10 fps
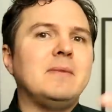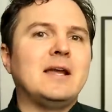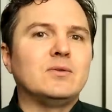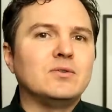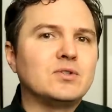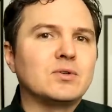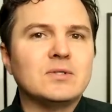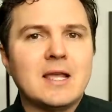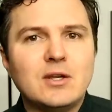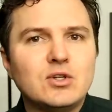Mantle
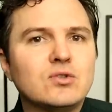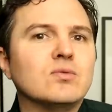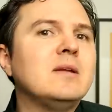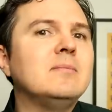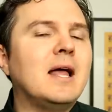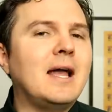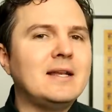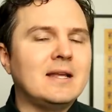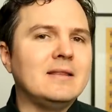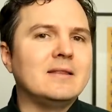ensures a
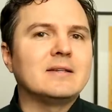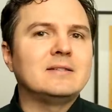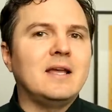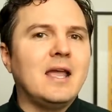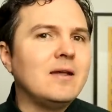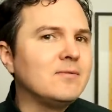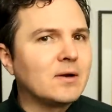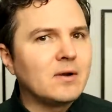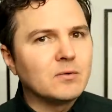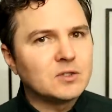streamlined and thus a
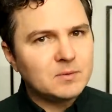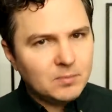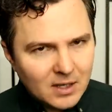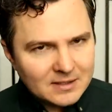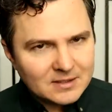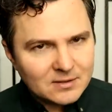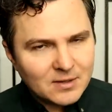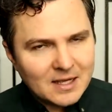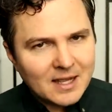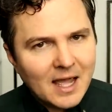very responsive
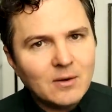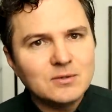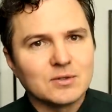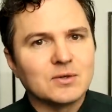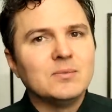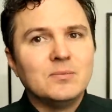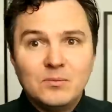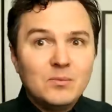encounter